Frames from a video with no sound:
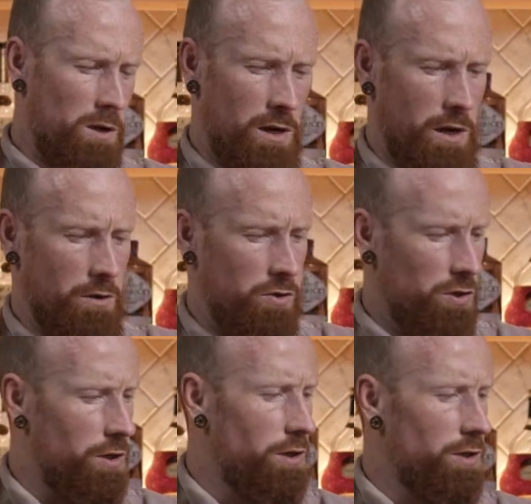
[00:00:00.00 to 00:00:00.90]
Now you'll
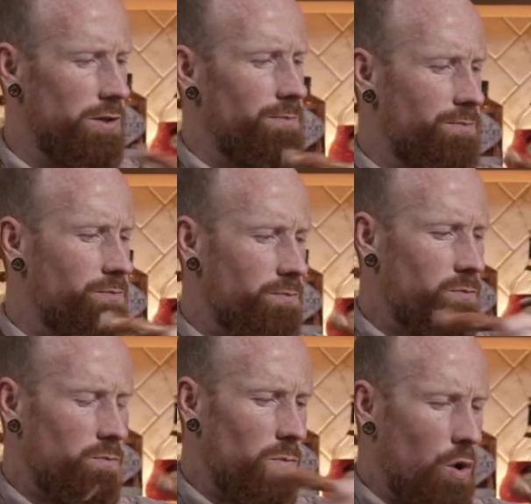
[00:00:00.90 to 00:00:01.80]
see that it's
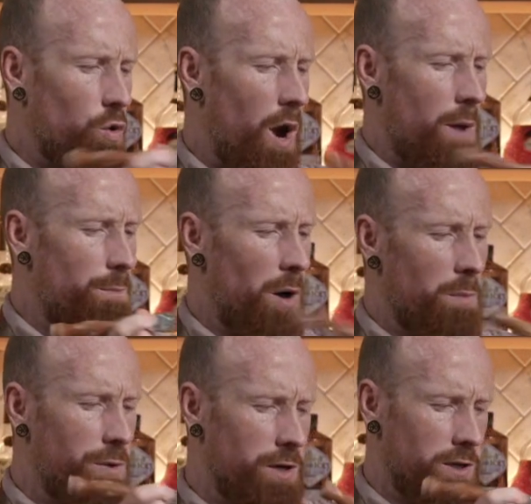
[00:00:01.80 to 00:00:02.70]
quite
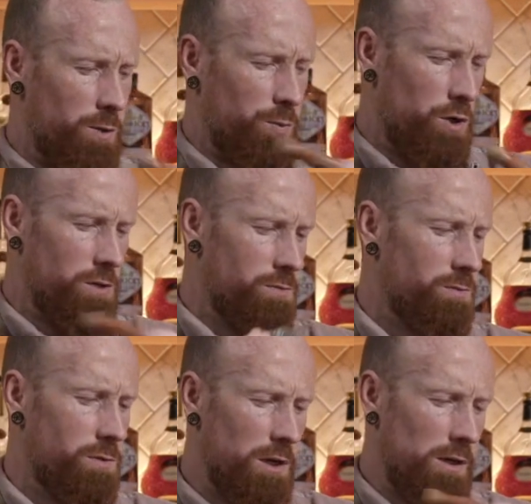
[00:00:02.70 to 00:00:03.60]
bumpy at this point,
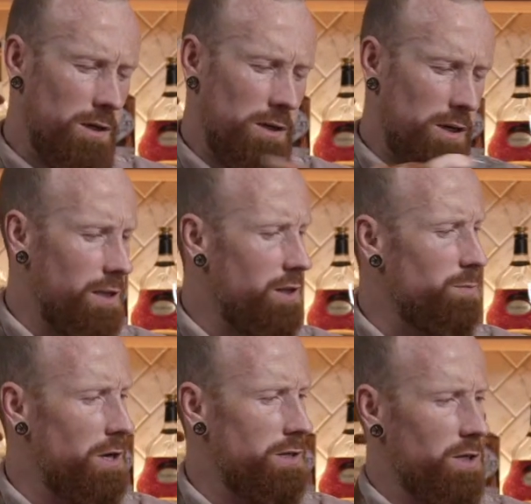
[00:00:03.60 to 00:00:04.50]
and this
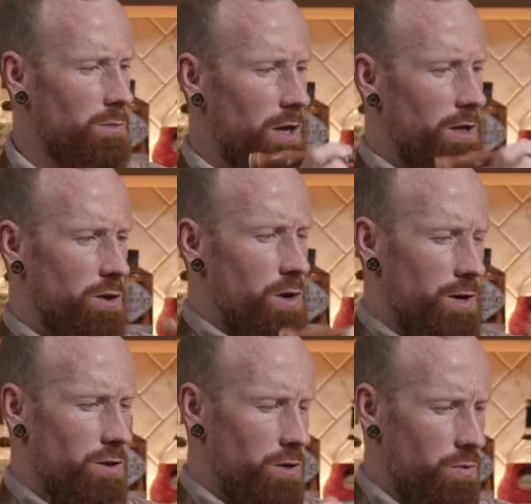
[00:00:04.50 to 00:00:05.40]
might seem like quite
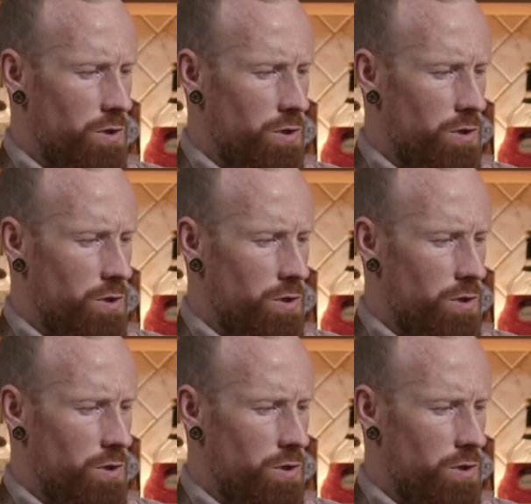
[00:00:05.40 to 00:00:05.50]
a lot of